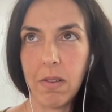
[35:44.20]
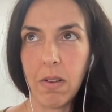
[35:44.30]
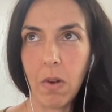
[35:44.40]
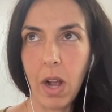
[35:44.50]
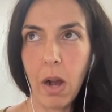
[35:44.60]

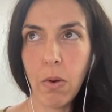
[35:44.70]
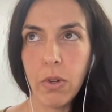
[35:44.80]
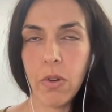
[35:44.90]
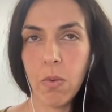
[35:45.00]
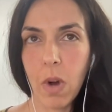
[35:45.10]
how
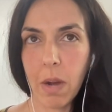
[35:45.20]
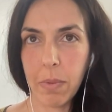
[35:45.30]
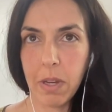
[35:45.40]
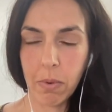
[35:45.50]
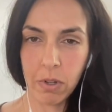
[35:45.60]
do you want
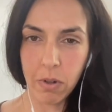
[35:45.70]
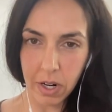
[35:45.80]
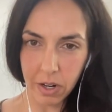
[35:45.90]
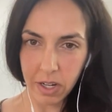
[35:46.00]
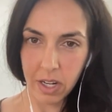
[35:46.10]
people to
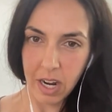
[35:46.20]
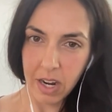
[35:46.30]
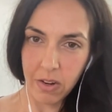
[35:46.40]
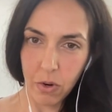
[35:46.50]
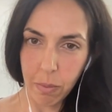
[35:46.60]

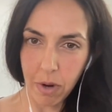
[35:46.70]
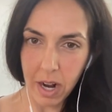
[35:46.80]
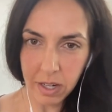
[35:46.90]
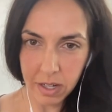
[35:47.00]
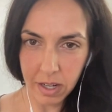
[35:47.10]
understand your
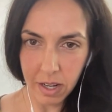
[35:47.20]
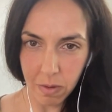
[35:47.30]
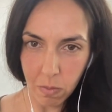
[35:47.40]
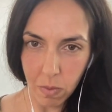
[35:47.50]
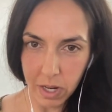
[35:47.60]
product
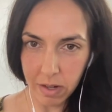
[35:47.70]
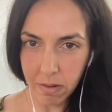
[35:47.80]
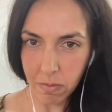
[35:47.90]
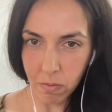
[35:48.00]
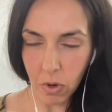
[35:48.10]
and what
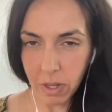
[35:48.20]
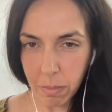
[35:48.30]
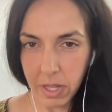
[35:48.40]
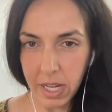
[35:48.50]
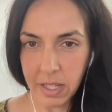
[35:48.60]
role it
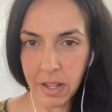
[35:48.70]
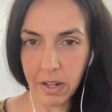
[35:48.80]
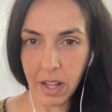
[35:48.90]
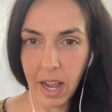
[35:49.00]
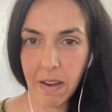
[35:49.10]
plays in
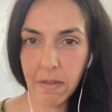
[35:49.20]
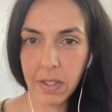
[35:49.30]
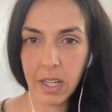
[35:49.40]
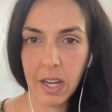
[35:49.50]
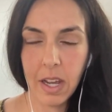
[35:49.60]
their
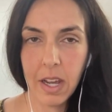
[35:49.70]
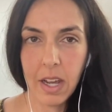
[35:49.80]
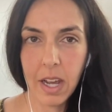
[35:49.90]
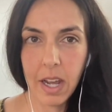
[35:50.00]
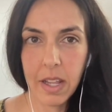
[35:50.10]
lives?
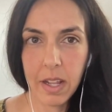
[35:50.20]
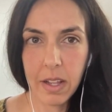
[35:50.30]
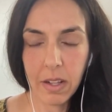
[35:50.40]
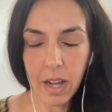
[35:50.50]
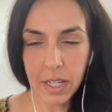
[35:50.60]
And then
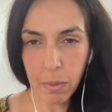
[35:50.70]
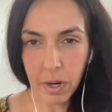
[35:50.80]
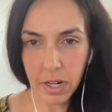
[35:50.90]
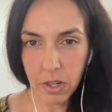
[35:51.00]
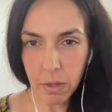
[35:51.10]
the last
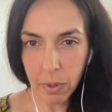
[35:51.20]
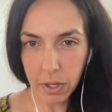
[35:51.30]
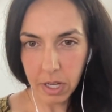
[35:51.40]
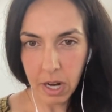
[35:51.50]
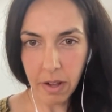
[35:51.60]
part is your
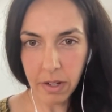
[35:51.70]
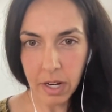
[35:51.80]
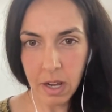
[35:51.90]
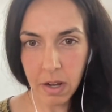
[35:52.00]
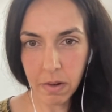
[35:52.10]

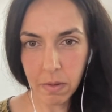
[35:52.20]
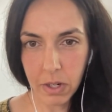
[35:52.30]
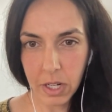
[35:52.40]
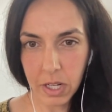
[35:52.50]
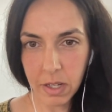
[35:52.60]
personality,
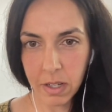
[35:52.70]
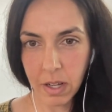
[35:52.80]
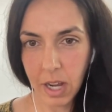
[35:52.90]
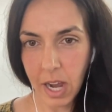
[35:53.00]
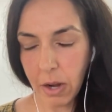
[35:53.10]
which is
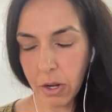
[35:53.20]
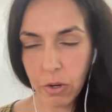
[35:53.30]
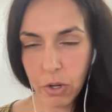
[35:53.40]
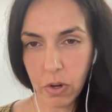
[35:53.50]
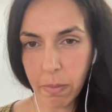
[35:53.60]
how do you
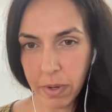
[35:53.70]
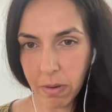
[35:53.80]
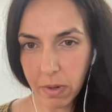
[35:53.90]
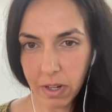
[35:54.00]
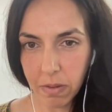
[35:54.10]
show up in
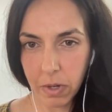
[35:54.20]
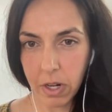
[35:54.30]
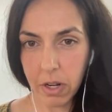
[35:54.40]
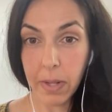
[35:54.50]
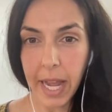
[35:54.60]
the world? What are
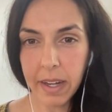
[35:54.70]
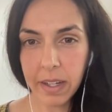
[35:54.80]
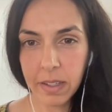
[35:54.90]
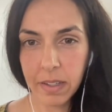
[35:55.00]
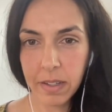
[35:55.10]
you
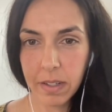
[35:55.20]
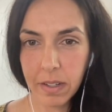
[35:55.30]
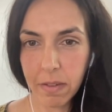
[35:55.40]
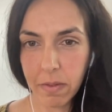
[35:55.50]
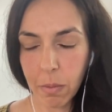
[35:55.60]
like?
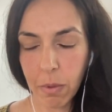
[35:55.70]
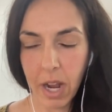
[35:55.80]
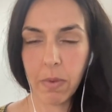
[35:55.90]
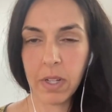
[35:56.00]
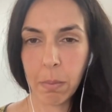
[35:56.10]
If your
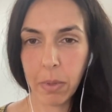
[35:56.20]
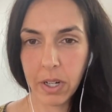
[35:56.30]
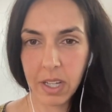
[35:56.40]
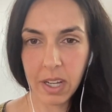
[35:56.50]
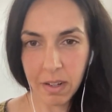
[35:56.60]
brand was a
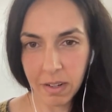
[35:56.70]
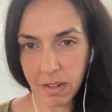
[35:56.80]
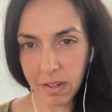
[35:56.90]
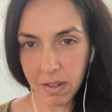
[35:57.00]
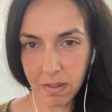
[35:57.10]
person,
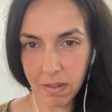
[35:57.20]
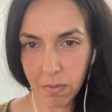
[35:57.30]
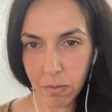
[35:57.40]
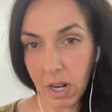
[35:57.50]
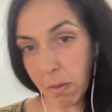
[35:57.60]

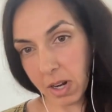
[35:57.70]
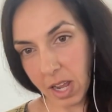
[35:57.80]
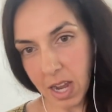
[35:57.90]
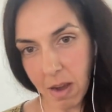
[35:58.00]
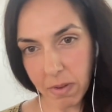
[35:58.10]
would I want to
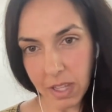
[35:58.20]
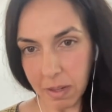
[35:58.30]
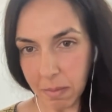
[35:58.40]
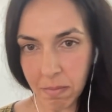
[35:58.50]
hang out with them?